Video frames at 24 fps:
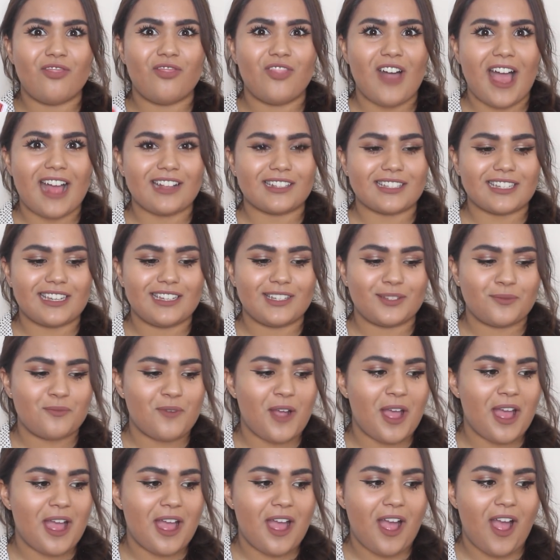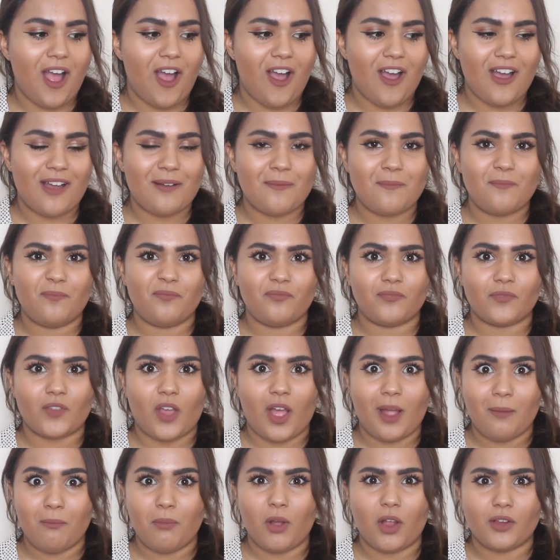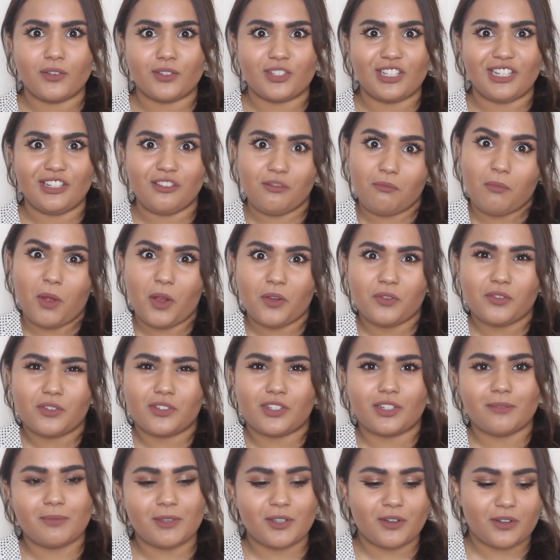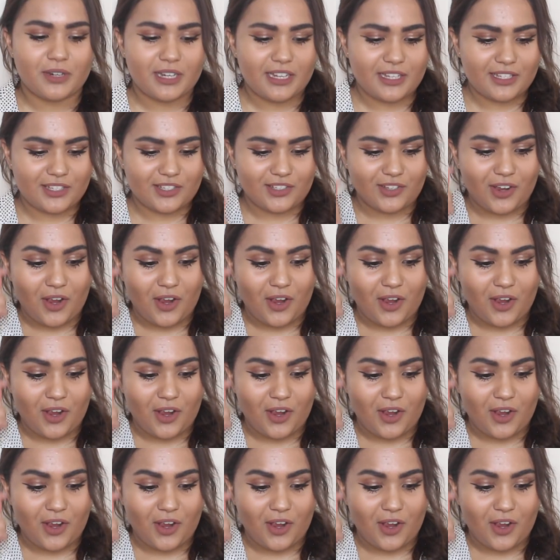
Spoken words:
that is where I'm posting the most, to be honest.